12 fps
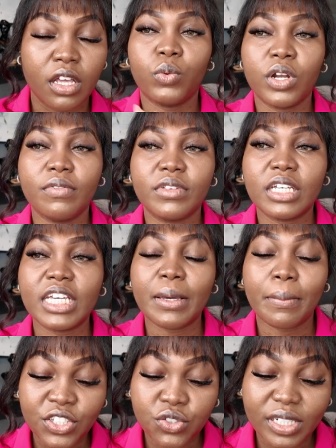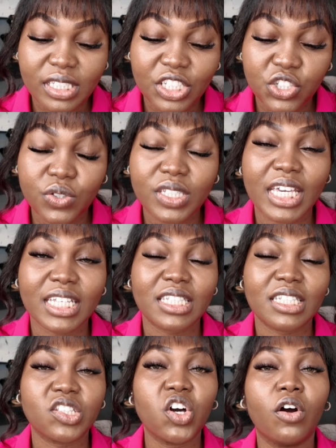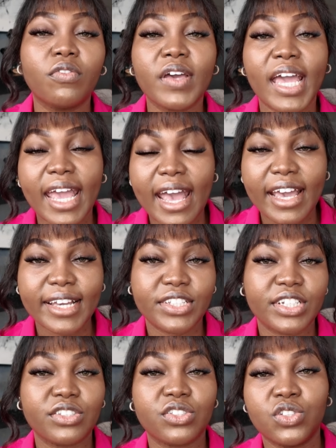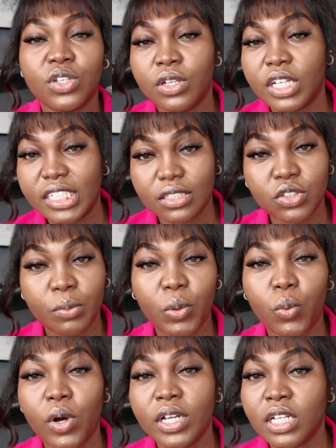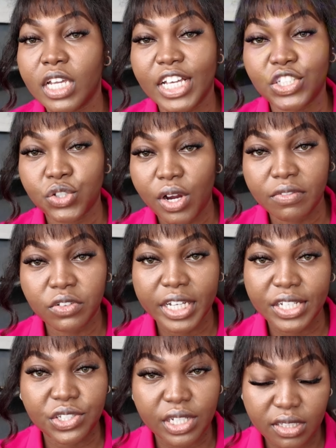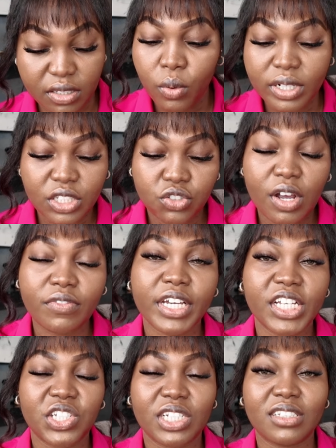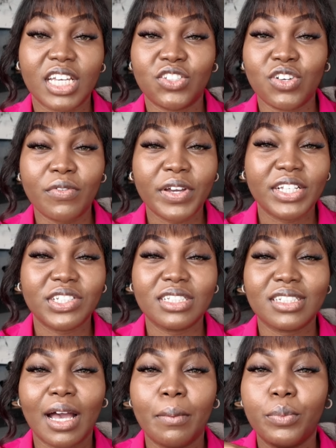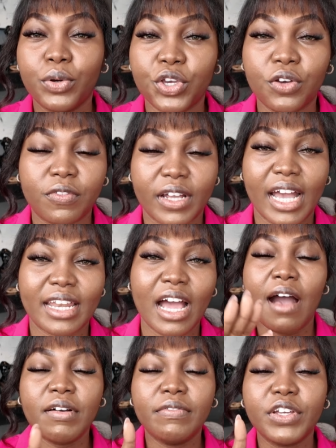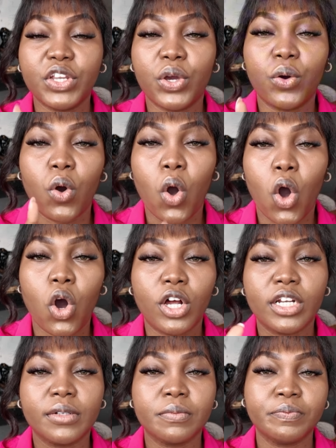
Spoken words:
One of the interesting use cases of AI agents is, number one, a travel agent. What is a travel agent? A travel agent can book your flight. And I have a video on